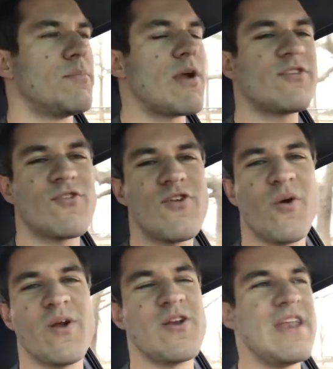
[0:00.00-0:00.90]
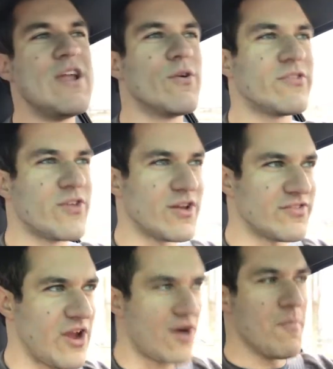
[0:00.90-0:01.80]
Brakes are nowhere near as good
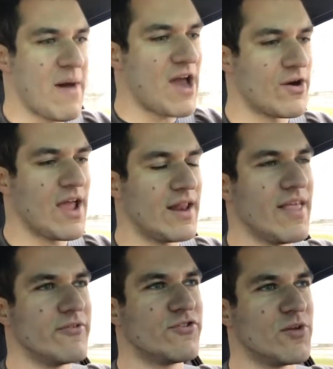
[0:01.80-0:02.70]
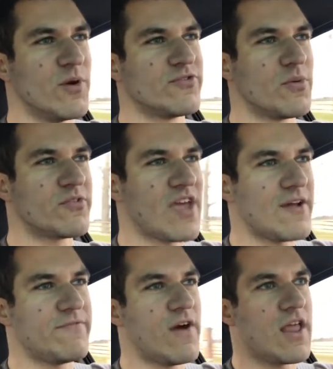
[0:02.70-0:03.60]
as they are in a modern 911 turbo. It's almost
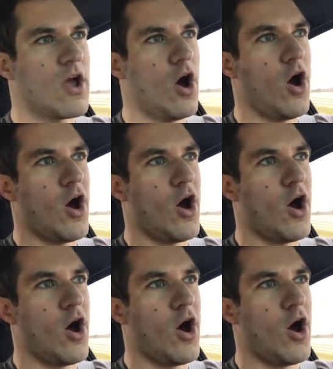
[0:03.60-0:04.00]
kind of funny.